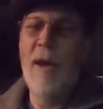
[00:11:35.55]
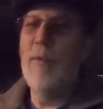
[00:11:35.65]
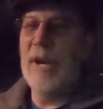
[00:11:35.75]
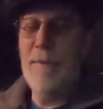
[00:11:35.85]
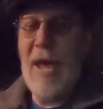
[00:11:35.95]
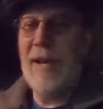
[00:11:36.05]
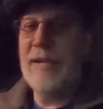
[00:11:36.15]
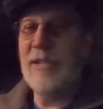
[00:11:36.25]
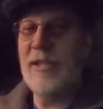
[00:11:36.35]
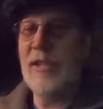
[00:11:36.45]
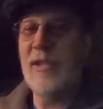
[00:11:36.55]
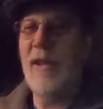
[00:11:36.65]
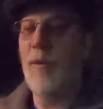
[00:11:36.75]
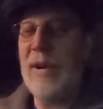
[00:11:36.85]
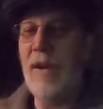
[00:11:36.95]
But it made a decision
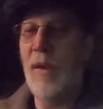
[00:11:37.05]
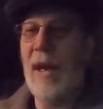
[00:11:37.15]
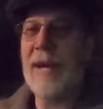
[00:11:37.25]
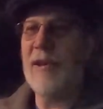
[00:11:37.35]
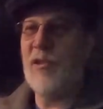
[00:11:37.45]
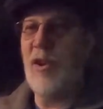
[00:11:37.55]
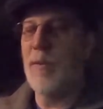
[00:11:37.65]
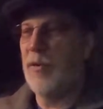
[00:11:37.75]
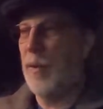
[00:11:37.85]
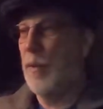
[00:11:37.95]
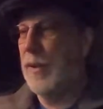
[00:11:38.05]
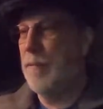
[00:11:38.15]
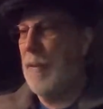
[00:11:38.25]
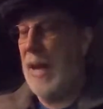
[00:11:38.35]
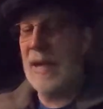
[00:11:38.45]
that we don't like as humans, we
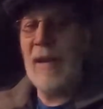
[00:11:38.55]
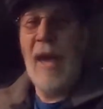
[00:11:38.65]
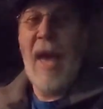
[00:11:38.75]
wouldn't make.